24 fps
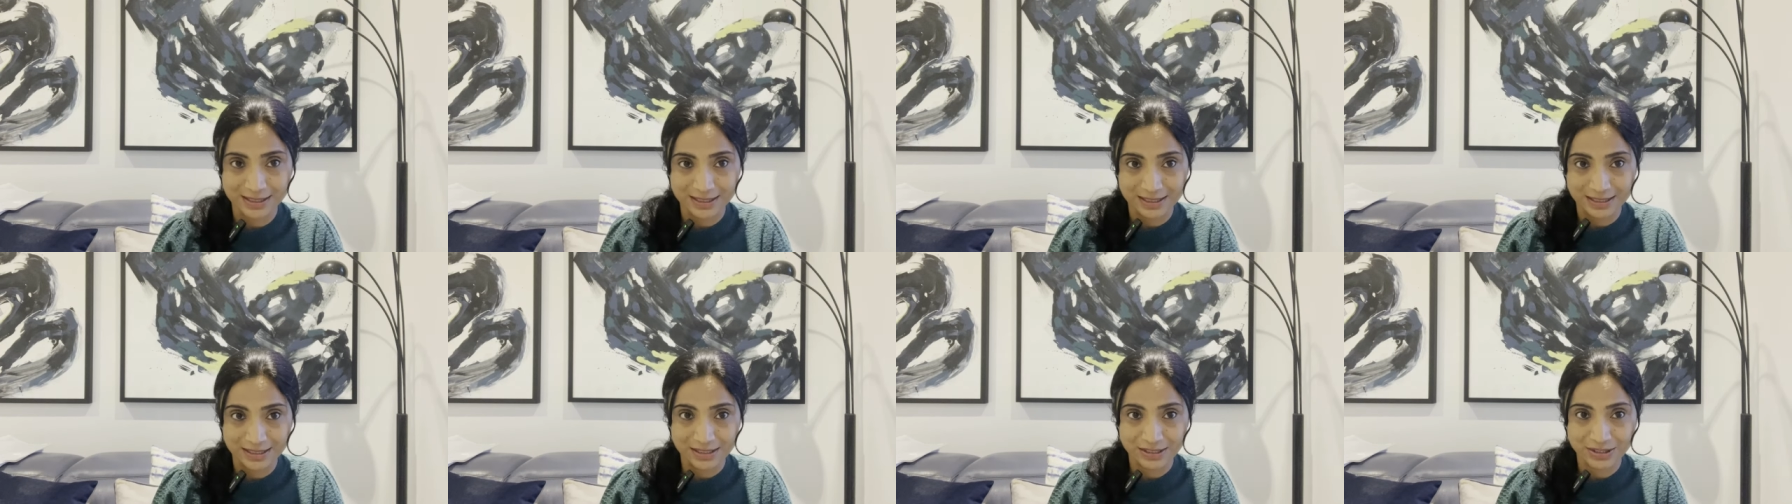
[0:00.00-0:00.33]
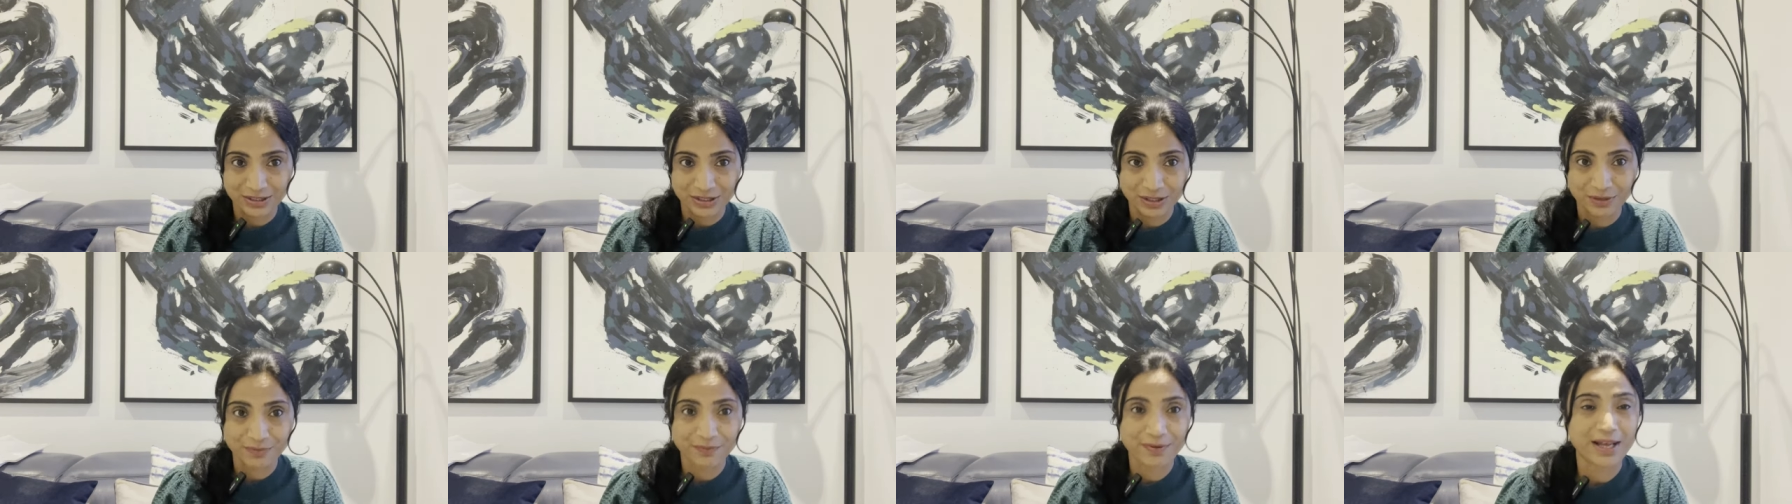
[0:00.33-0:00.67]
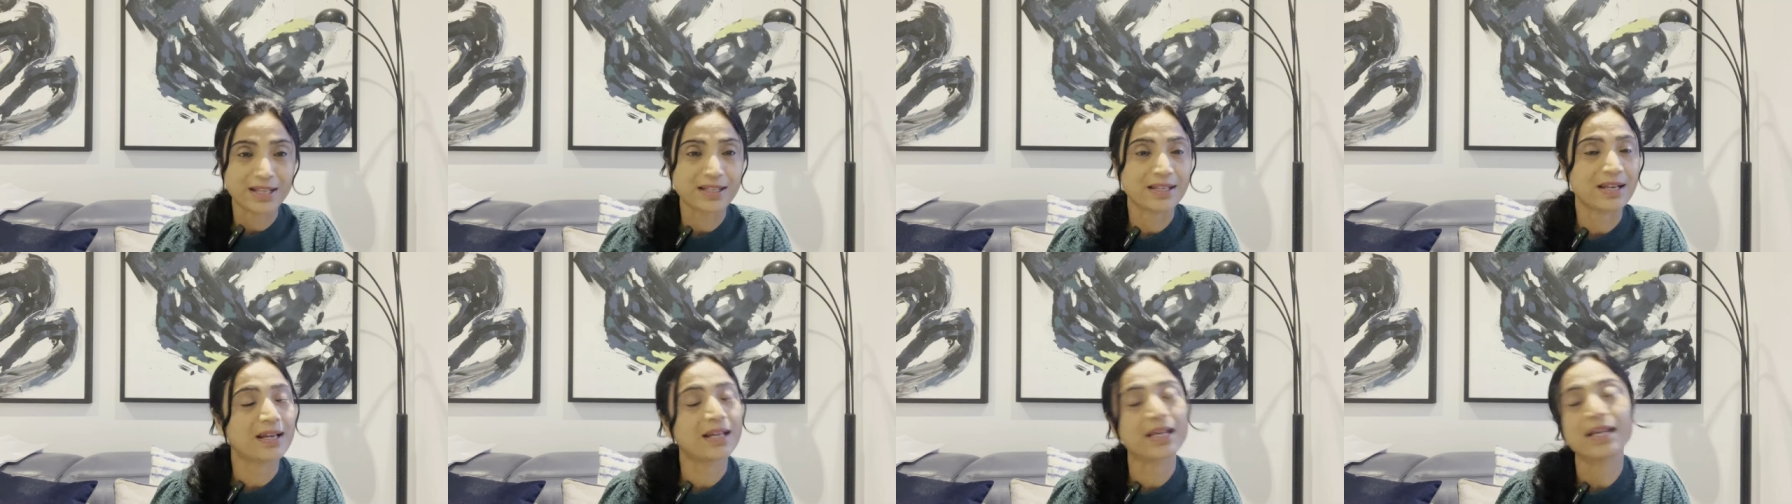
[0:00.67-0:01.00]
clinician
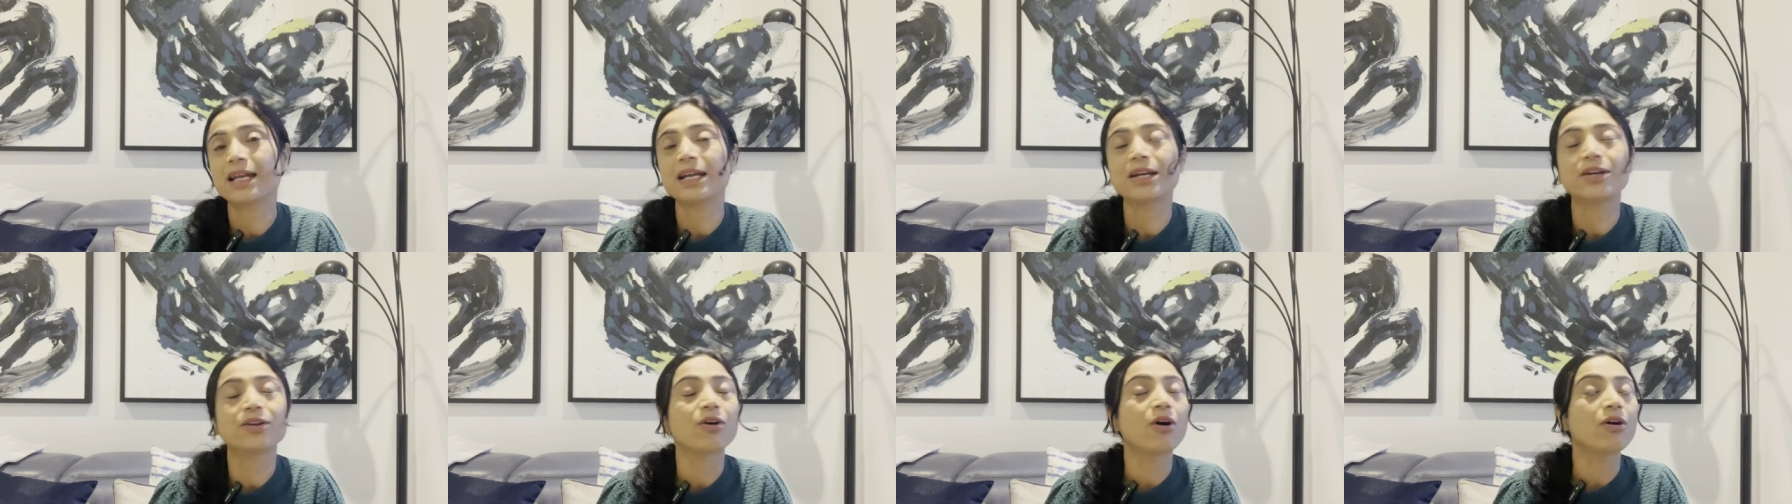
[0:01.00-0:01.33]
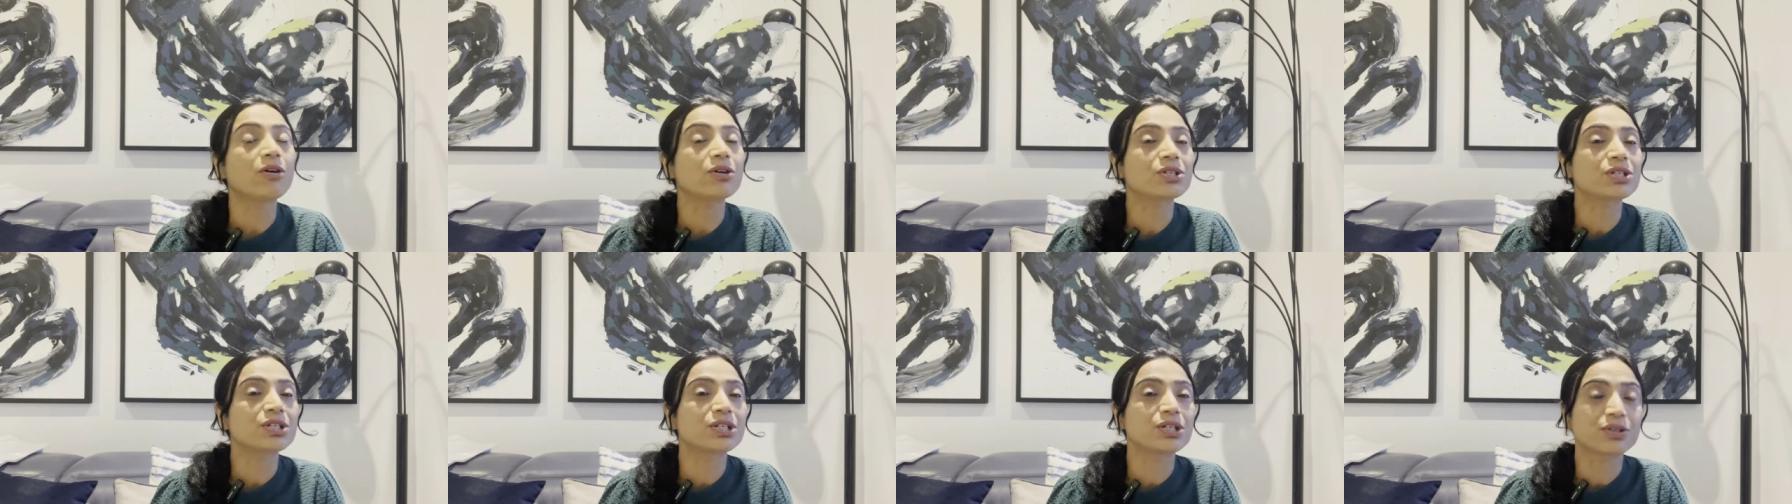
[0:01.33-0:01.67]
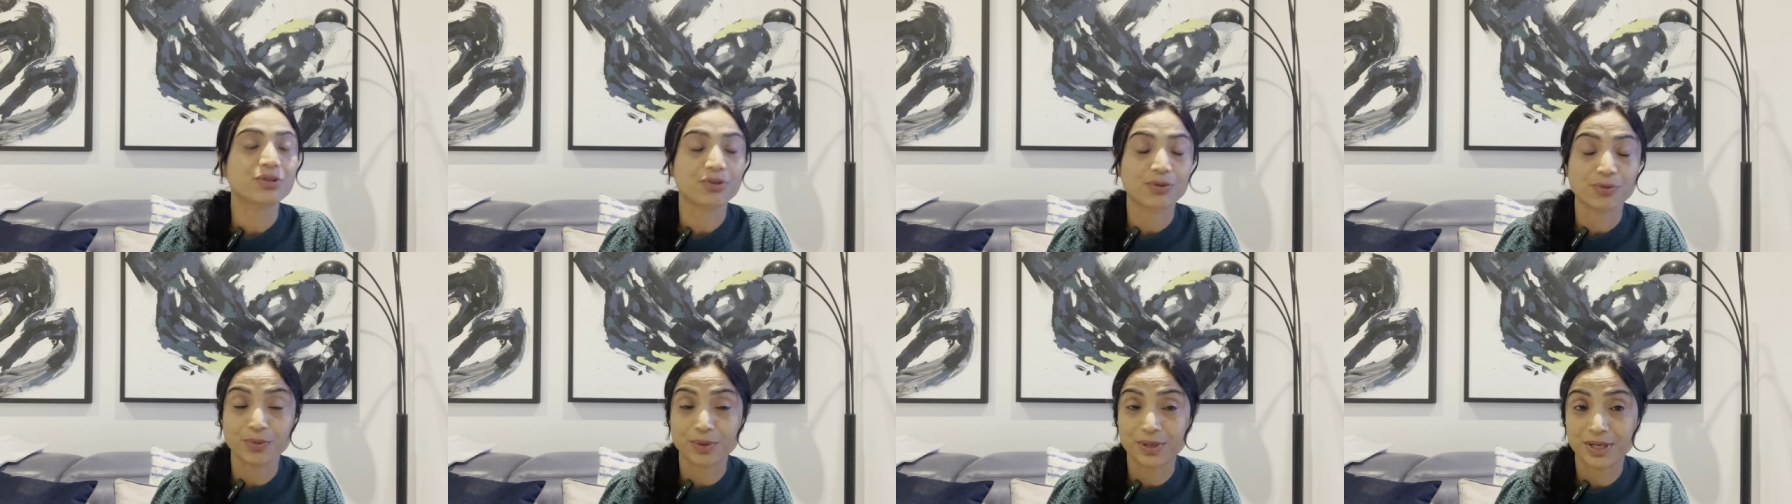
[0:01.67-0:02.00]
whether a doctor
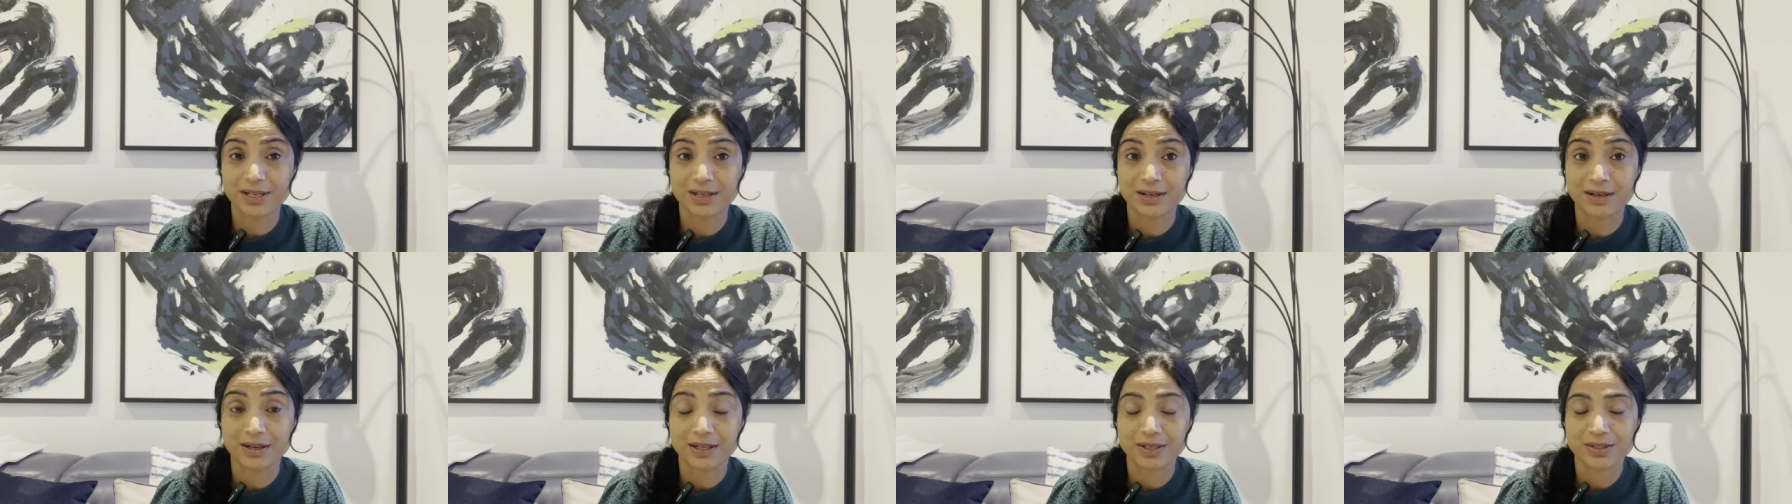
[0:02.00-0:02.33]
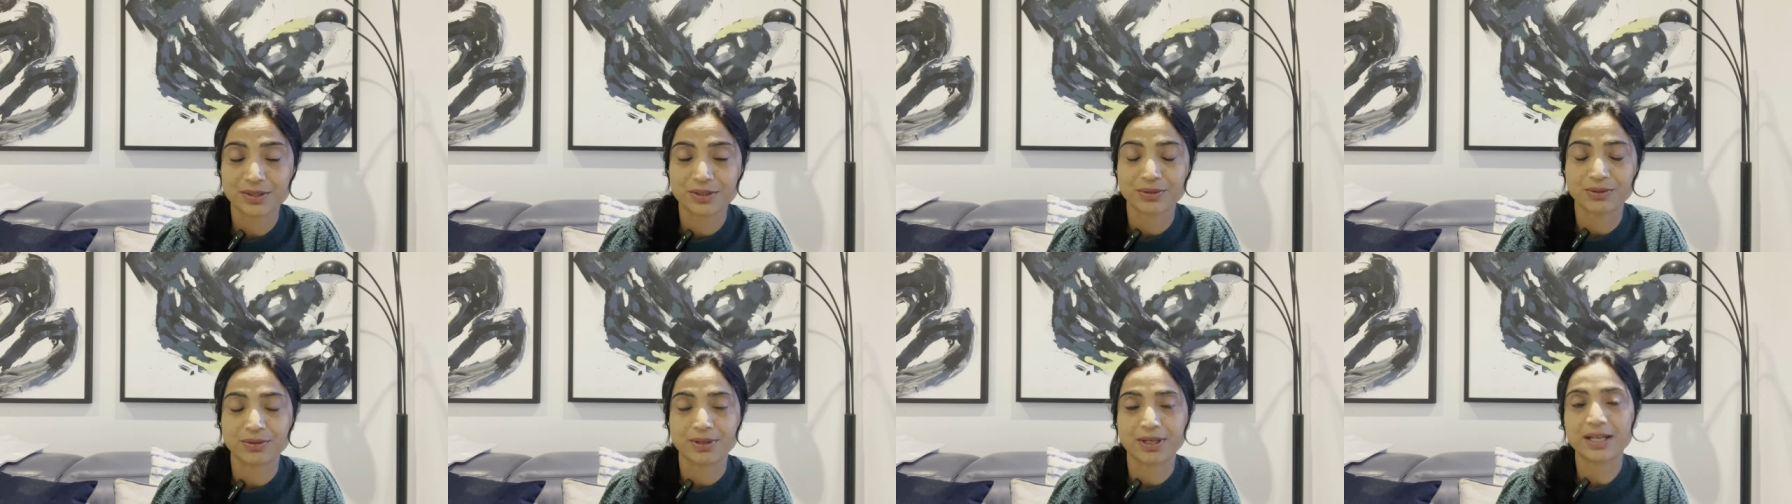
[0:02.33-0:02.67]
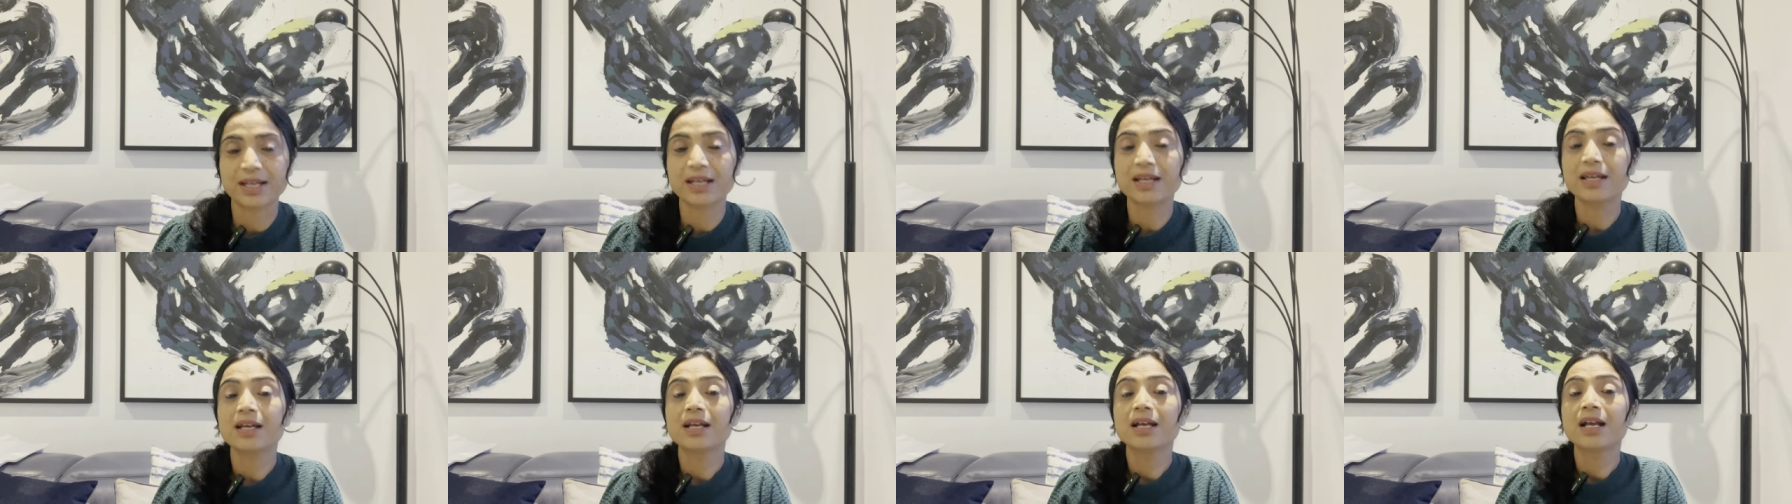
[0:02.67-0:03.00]
or a nurse
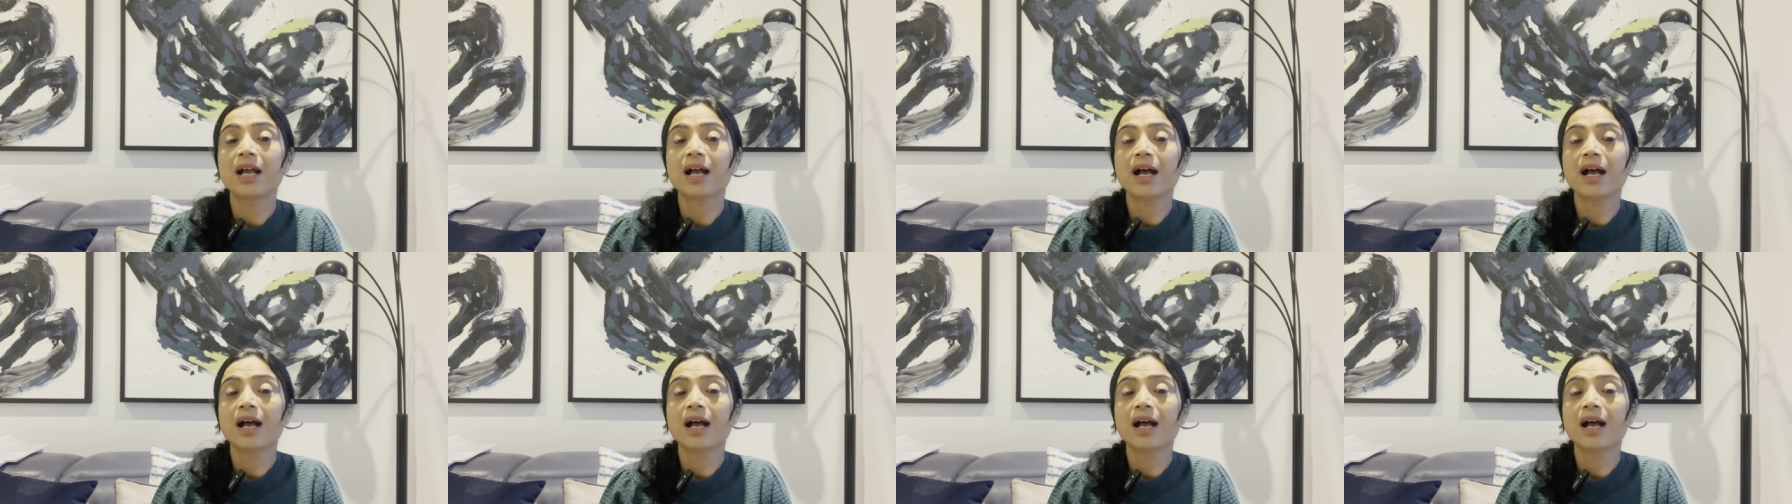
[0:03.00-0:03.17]
okay